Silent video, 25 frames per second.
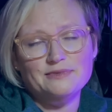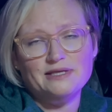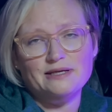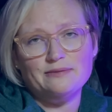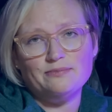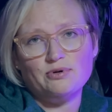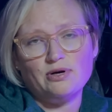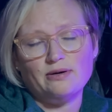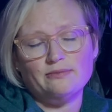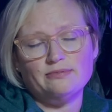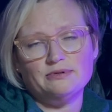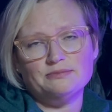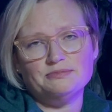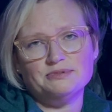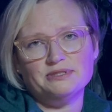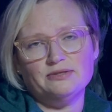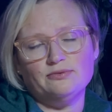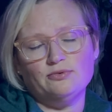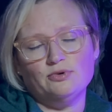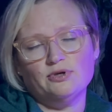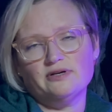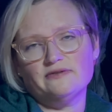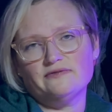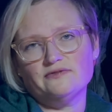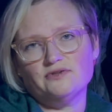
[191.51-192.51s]
they probably
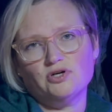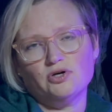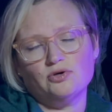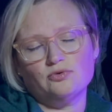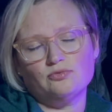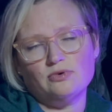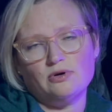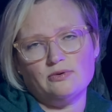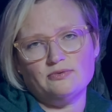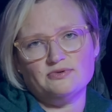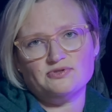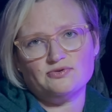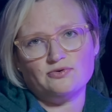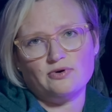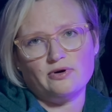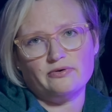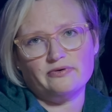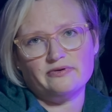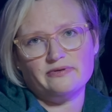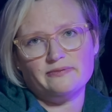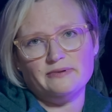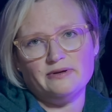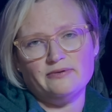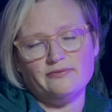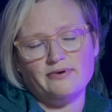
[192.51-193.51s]
would have known what was wrong
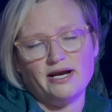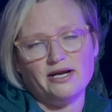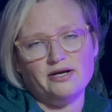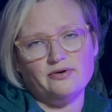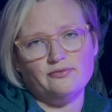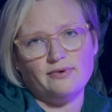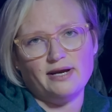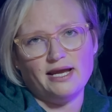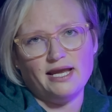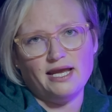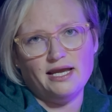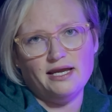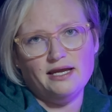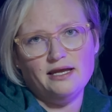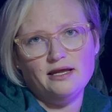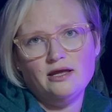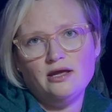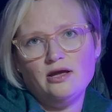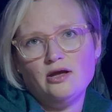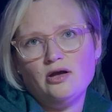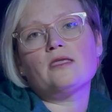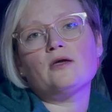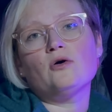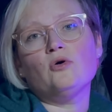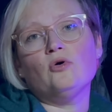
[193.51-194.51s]
with me right away
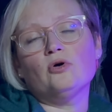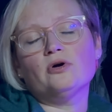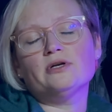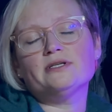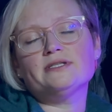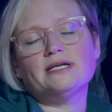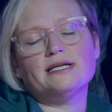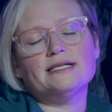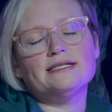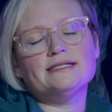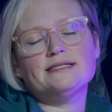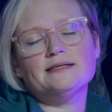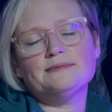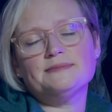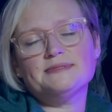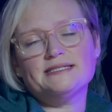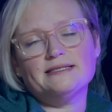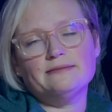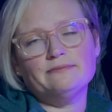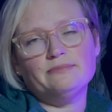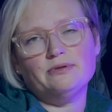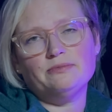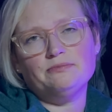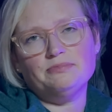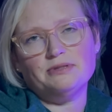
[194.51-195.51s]
or done some
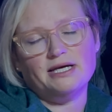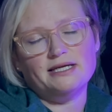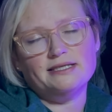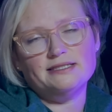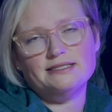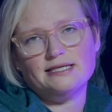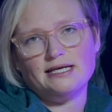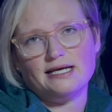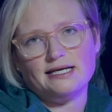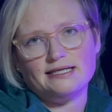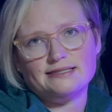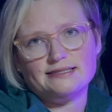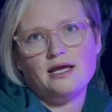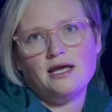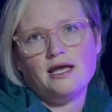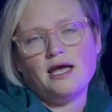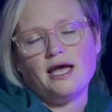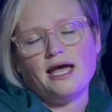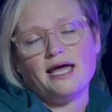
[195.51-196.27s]
simple blood tests.